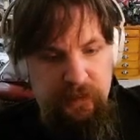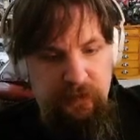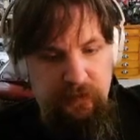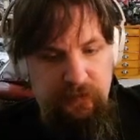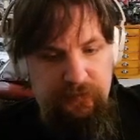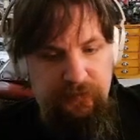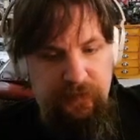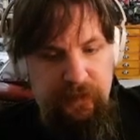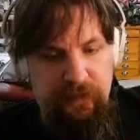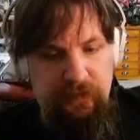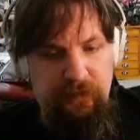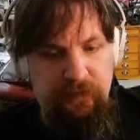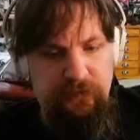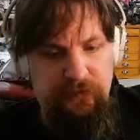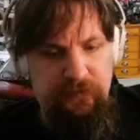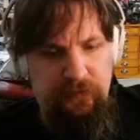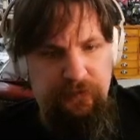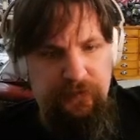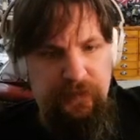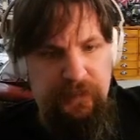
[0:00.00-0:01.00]
Looks like you could
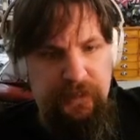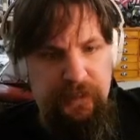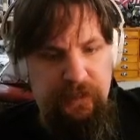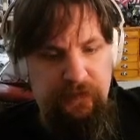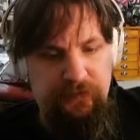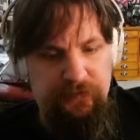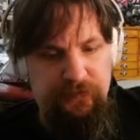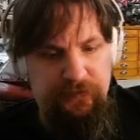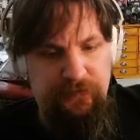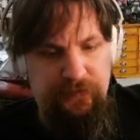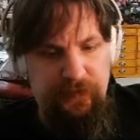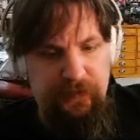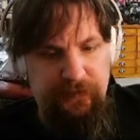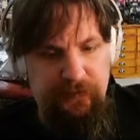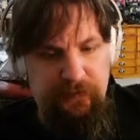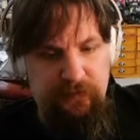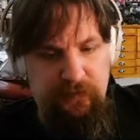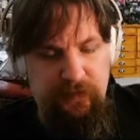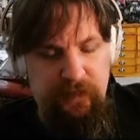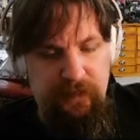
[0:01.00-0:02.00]
turn the gears inside
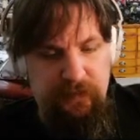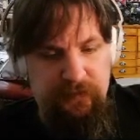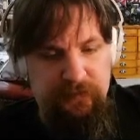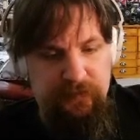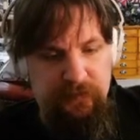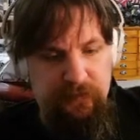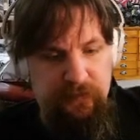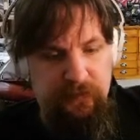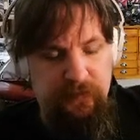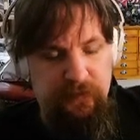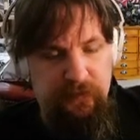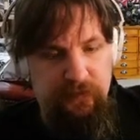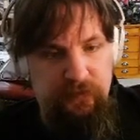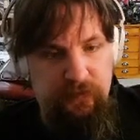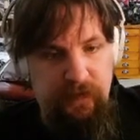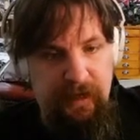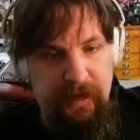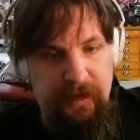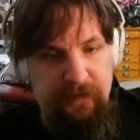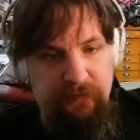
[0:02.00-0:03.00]
the clock.
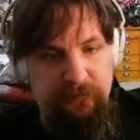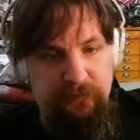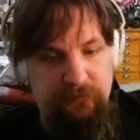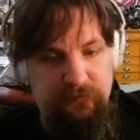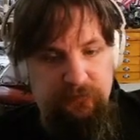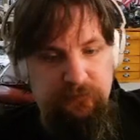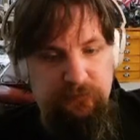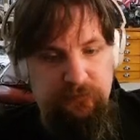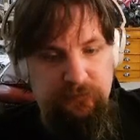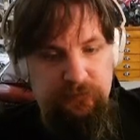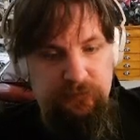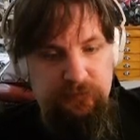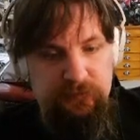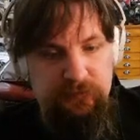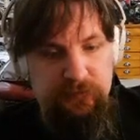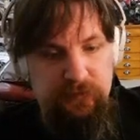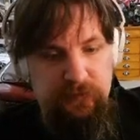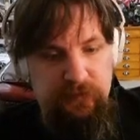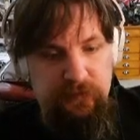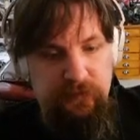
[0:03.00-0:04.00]
Try it.
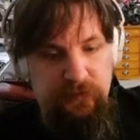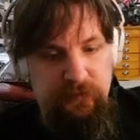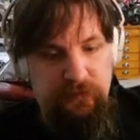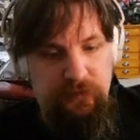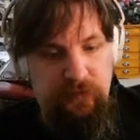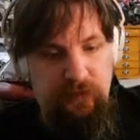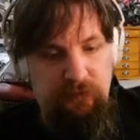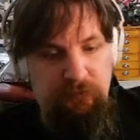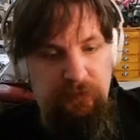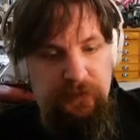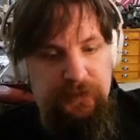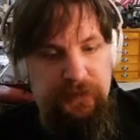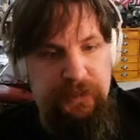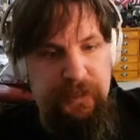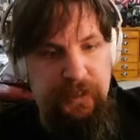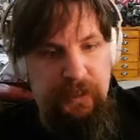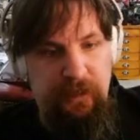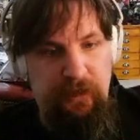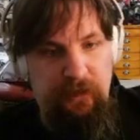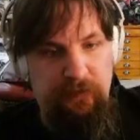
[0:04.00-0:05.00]
Turn which gear?